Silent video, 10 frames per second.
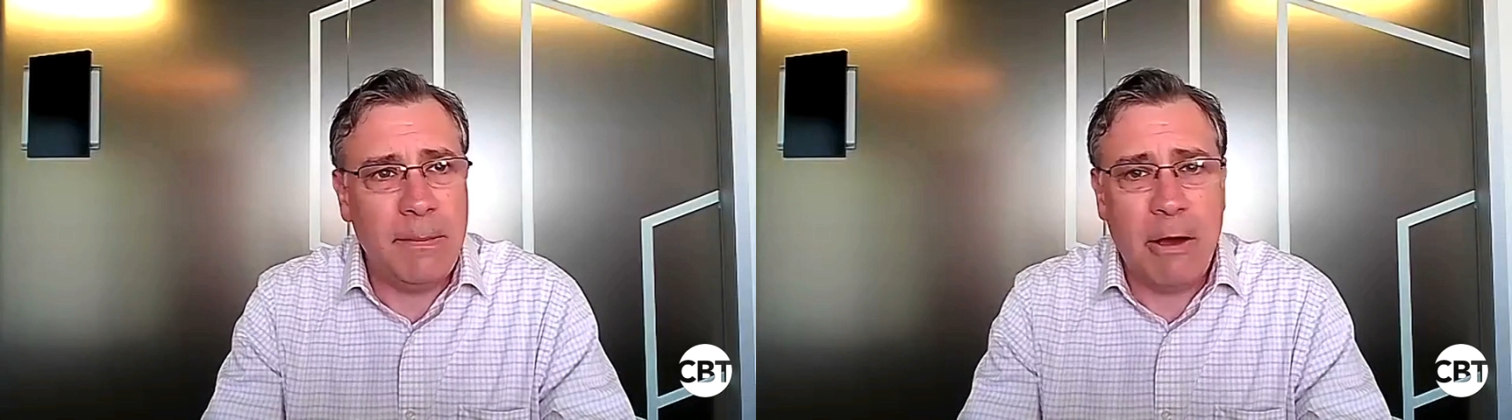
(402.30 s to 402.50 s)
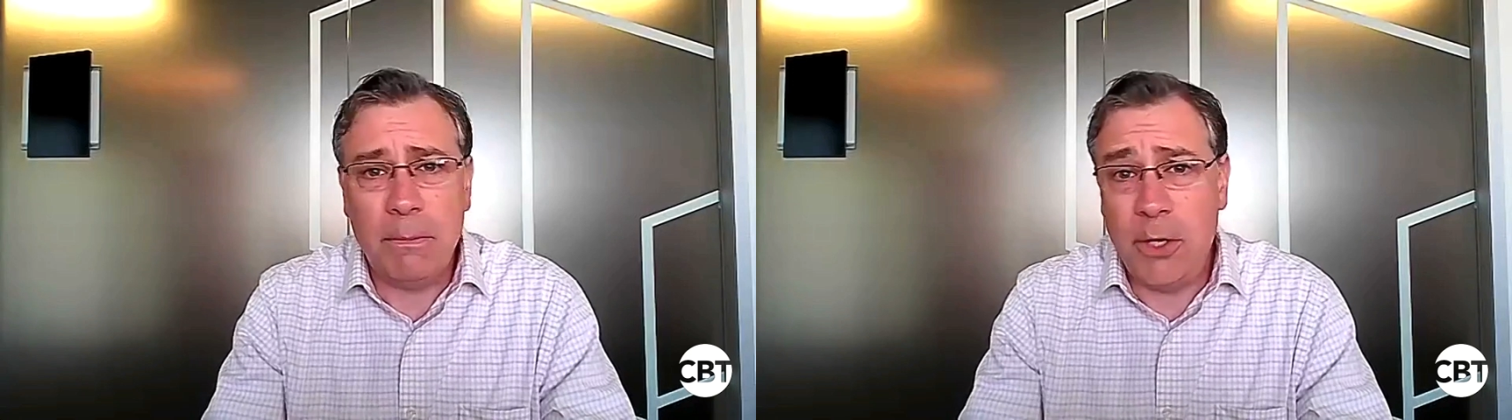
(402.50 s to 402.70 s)

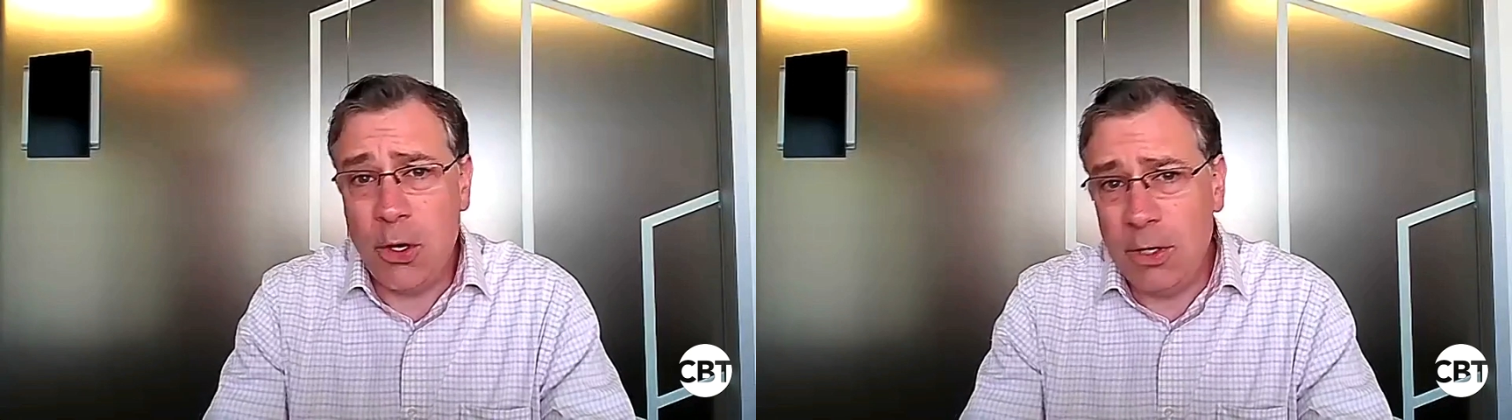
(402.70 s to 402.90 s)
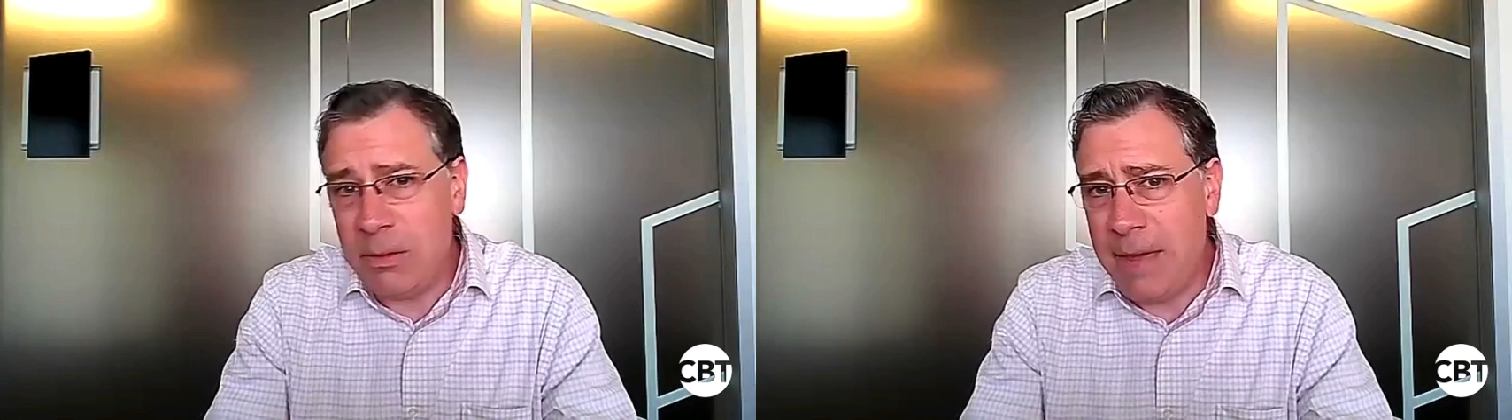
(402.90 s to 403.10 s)
about
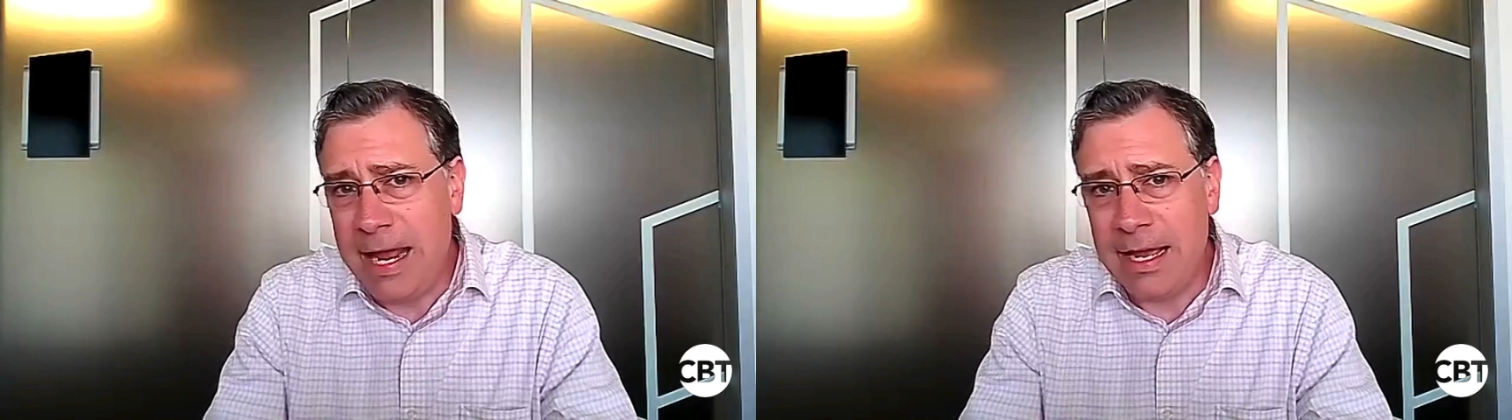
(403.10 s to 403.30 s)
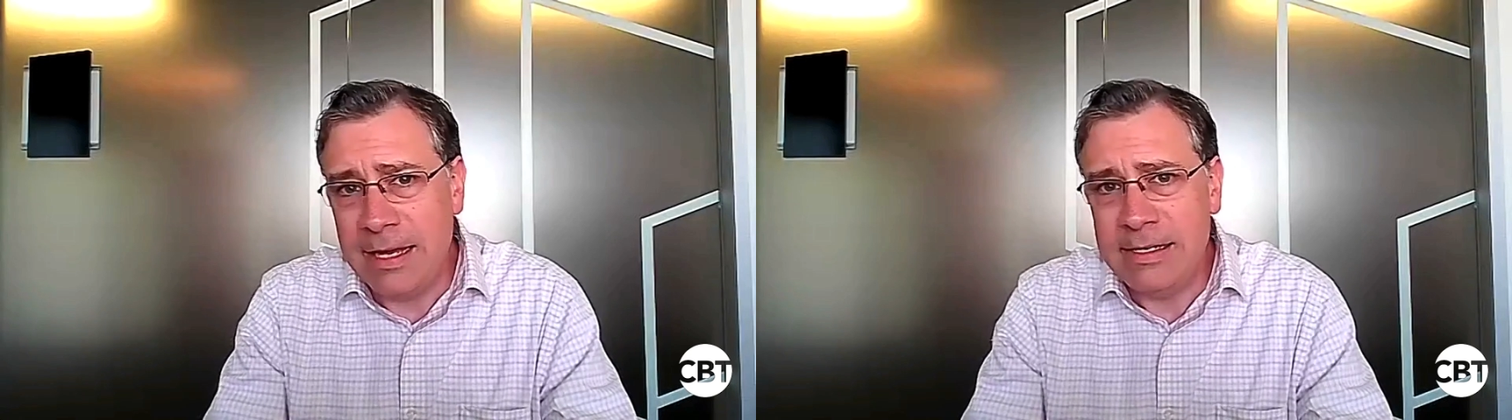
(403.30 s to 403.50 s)
pure
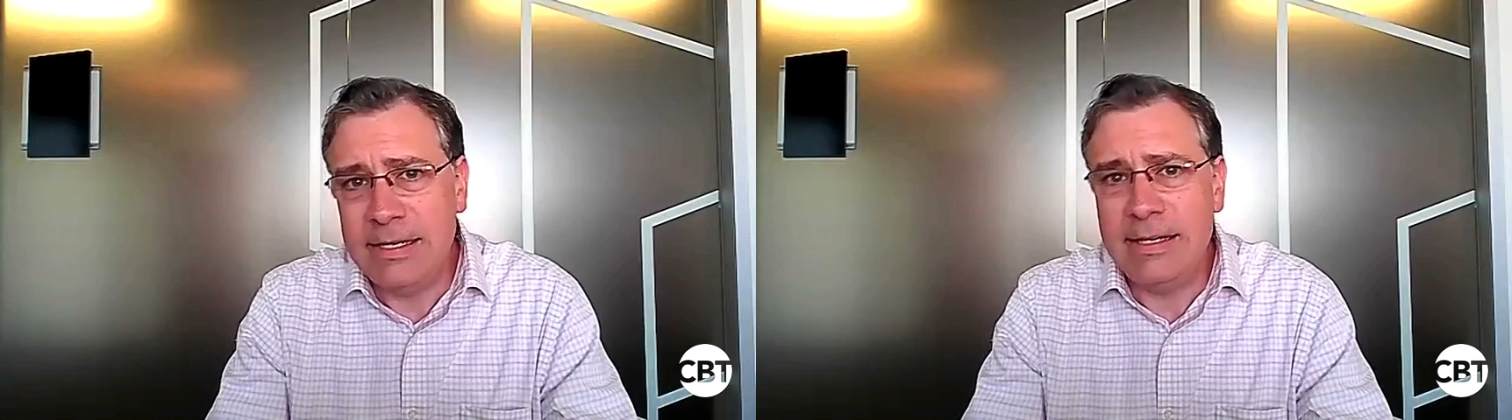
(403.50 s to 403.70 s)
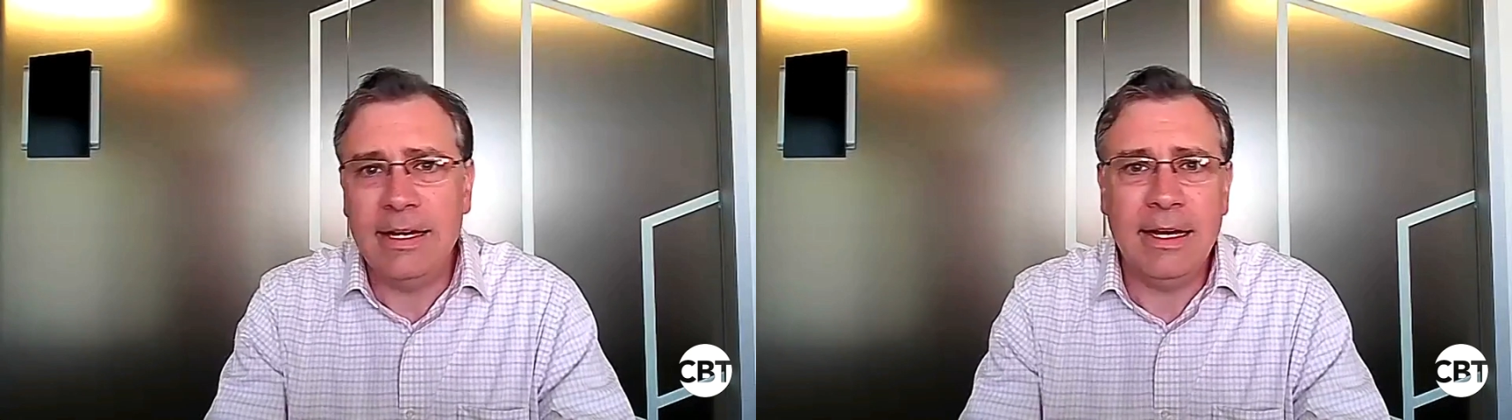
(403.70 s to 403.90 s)
demand.
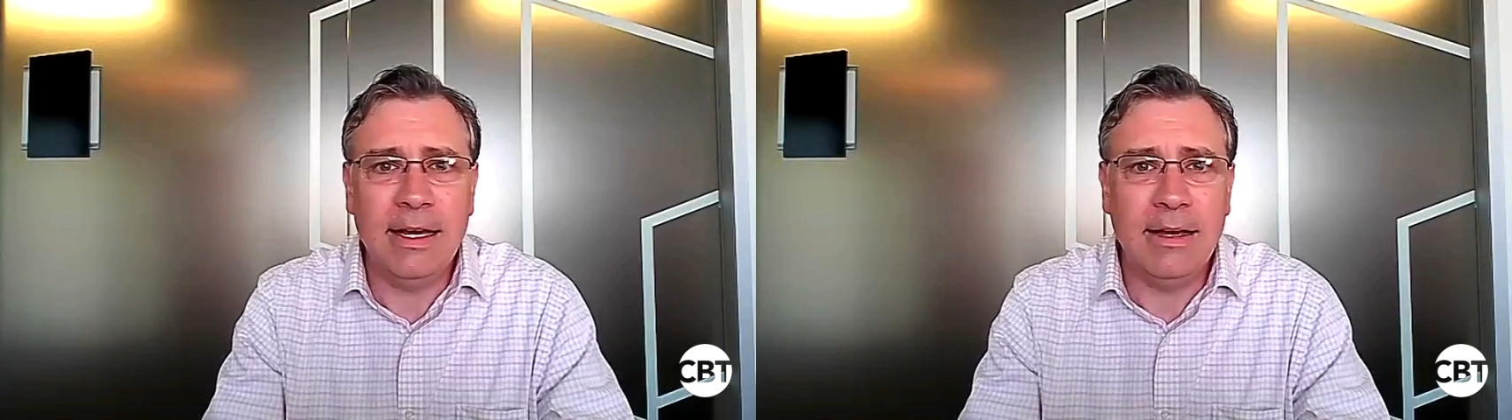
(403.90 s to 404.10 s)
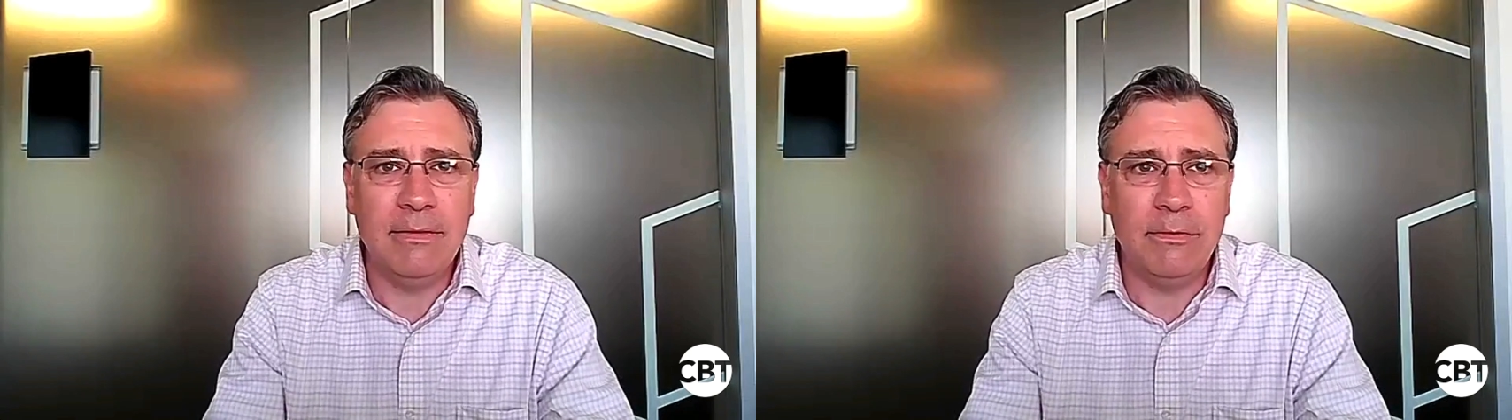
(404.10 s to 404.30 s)

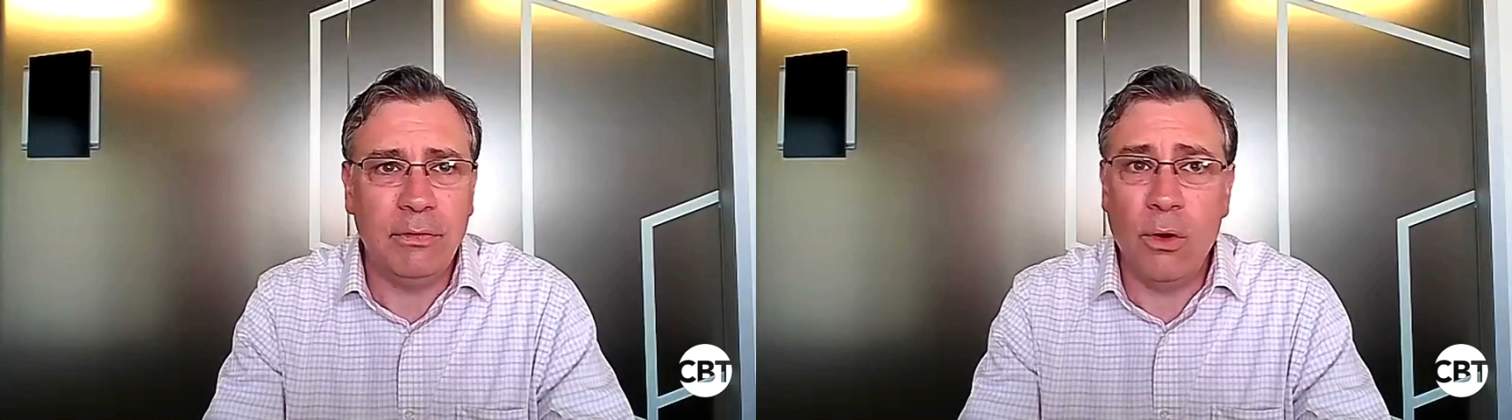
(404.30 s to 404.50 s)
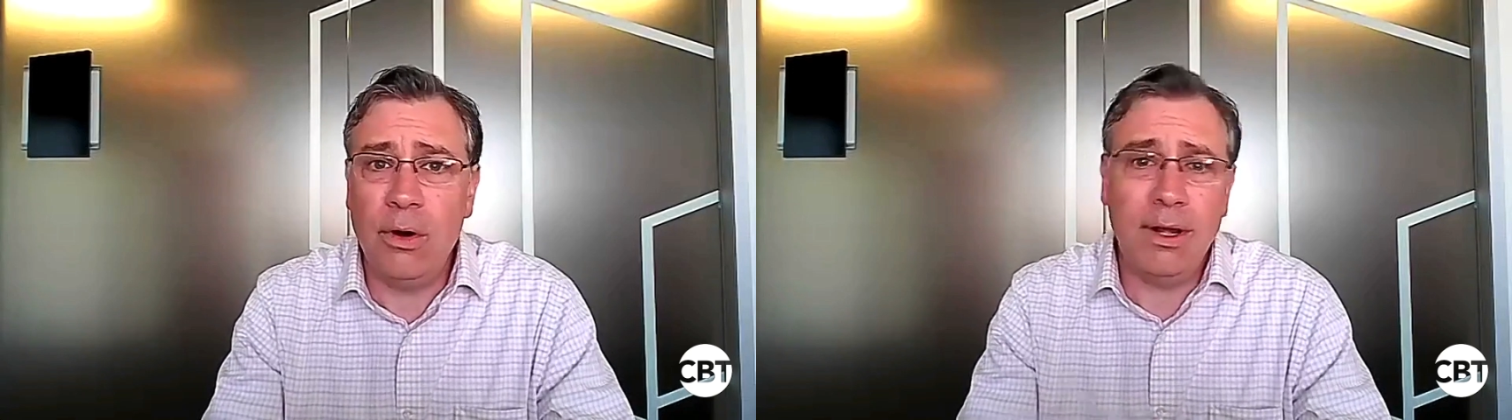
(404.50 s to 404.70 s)

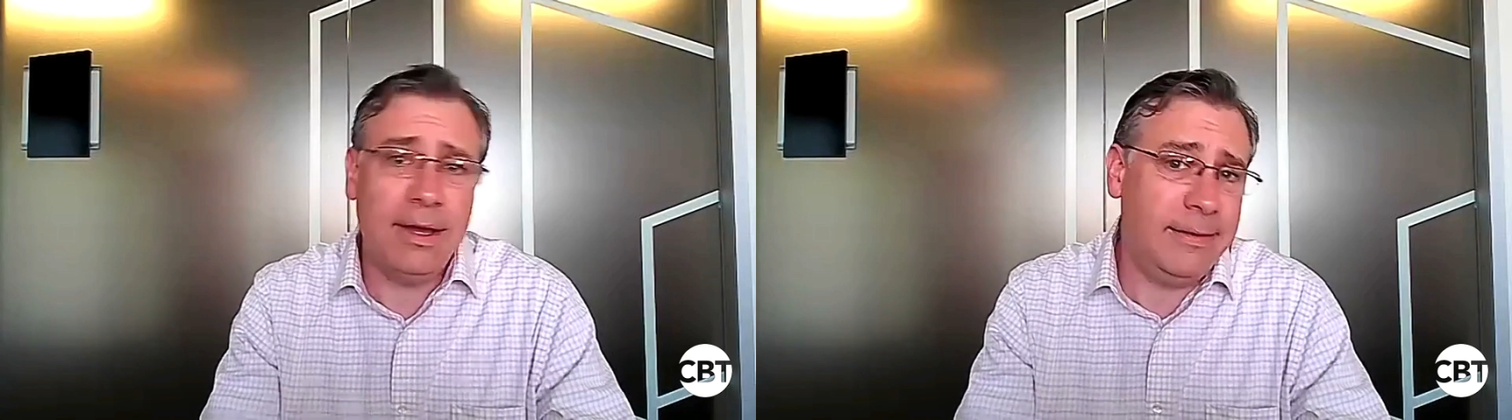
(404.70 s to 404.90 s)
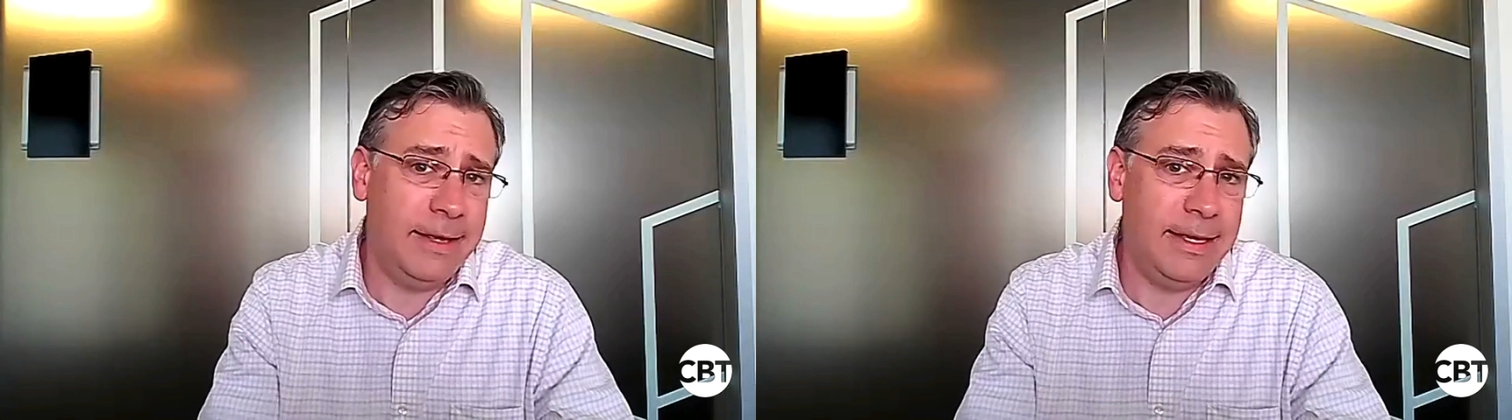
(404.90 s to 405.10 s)

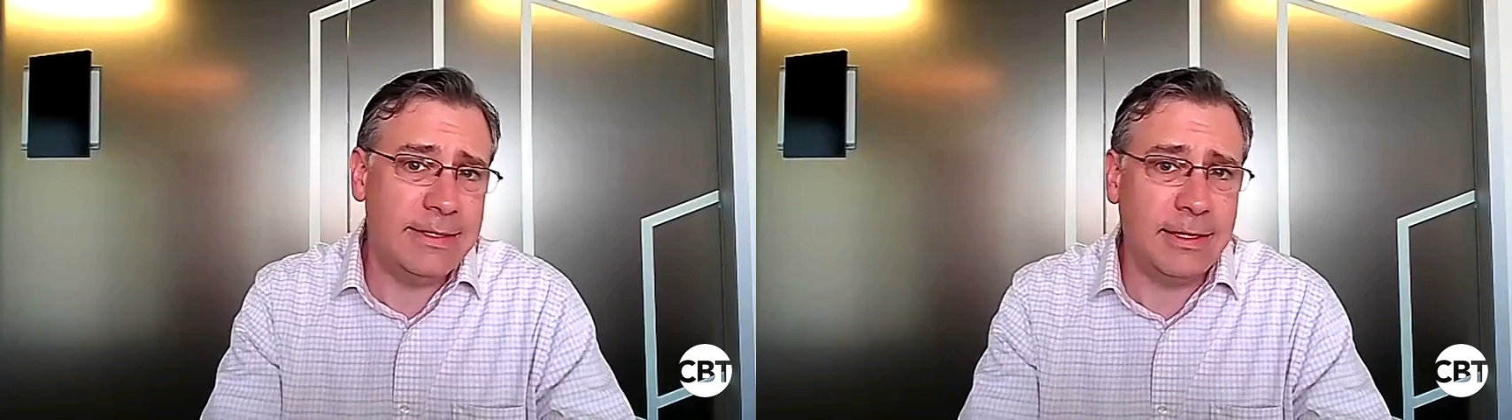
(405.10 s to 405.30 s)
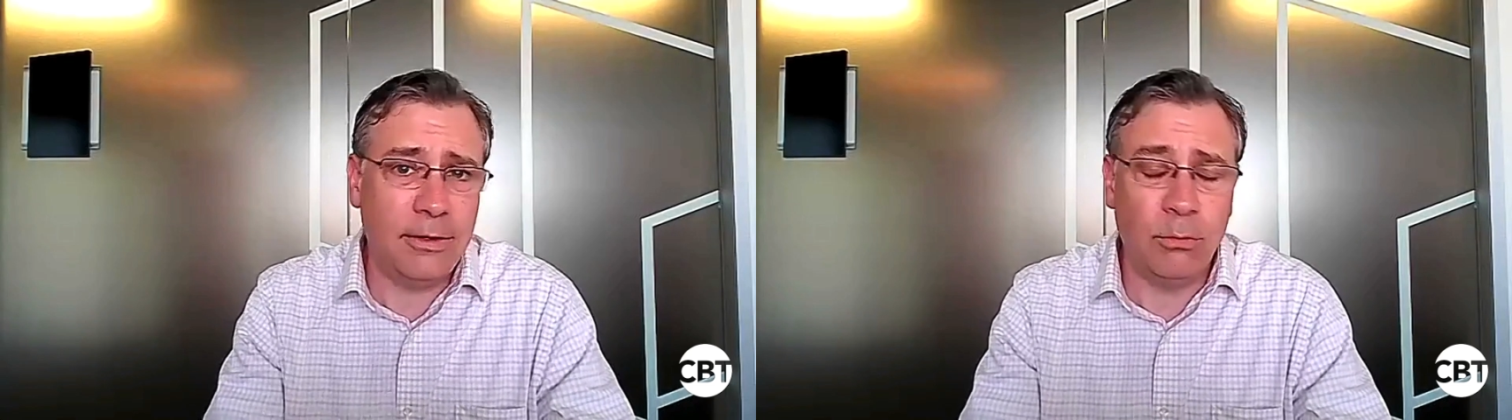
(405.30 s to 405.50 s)
Florida
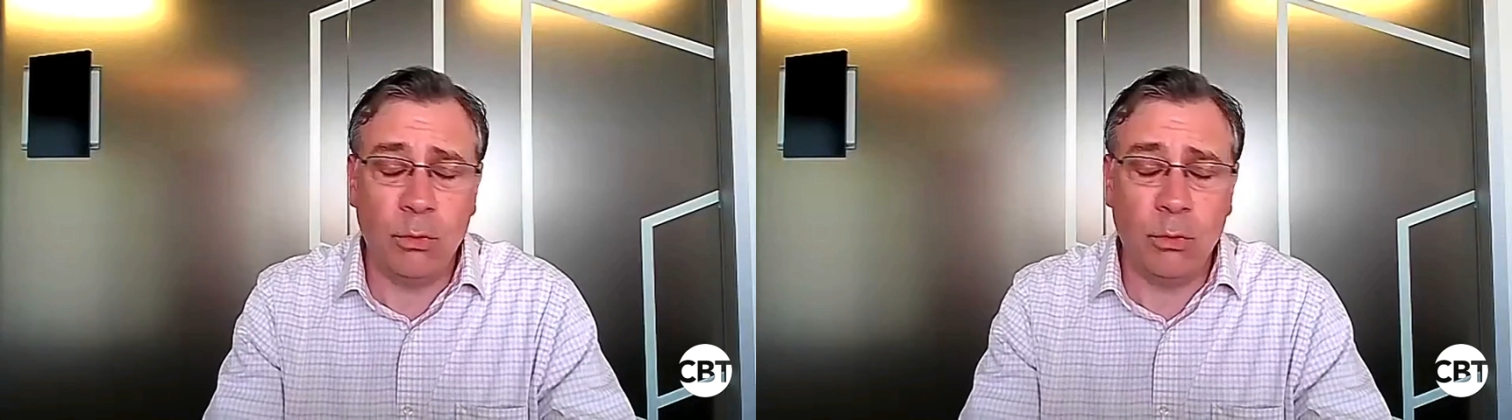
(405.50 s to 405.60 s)
is a